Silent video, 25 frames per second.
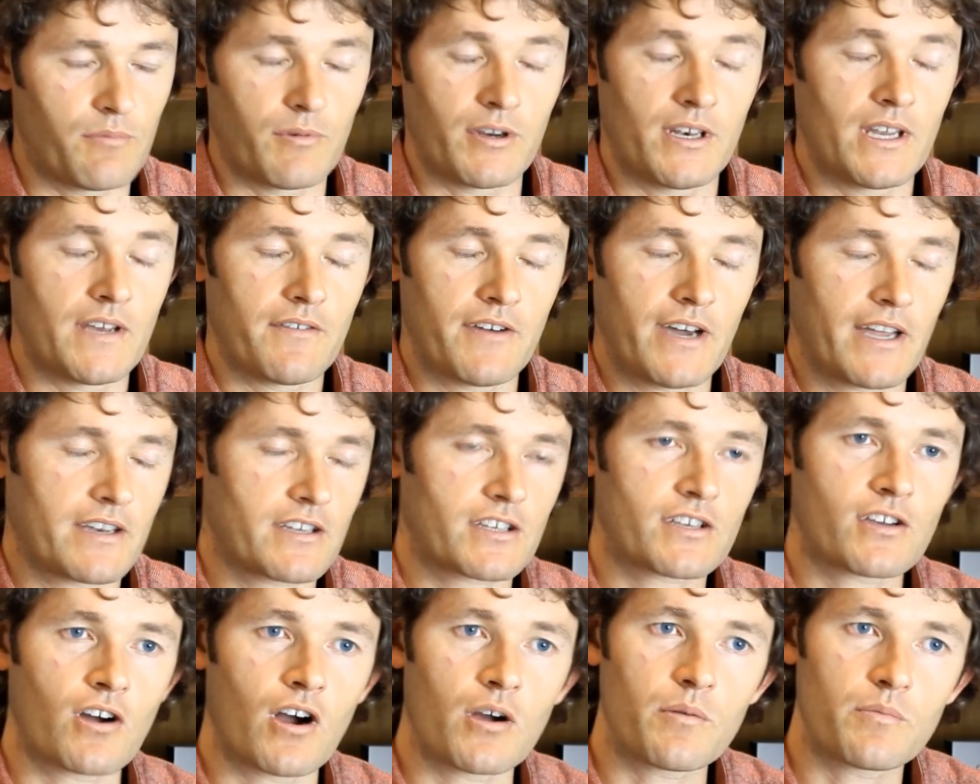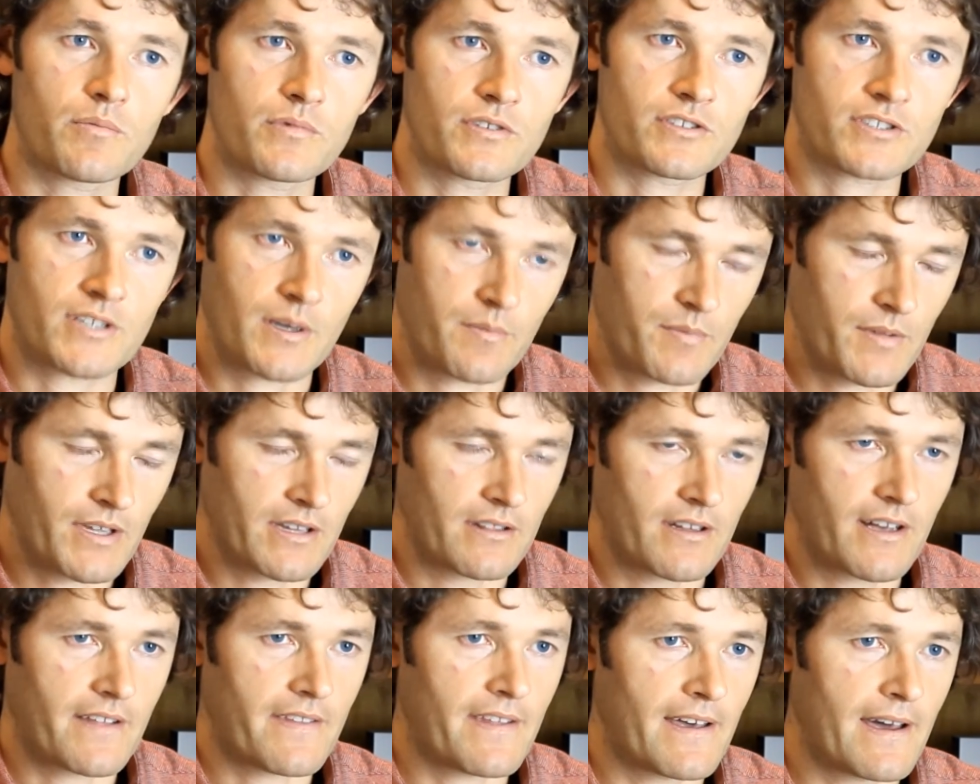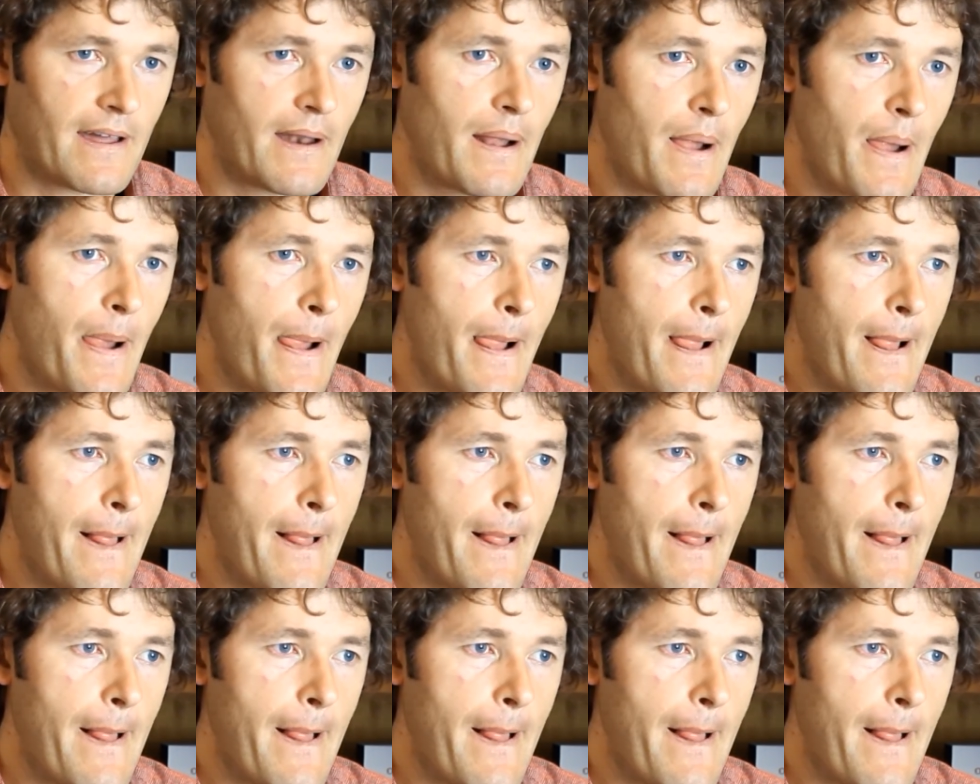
We'd never have to cope with something like that.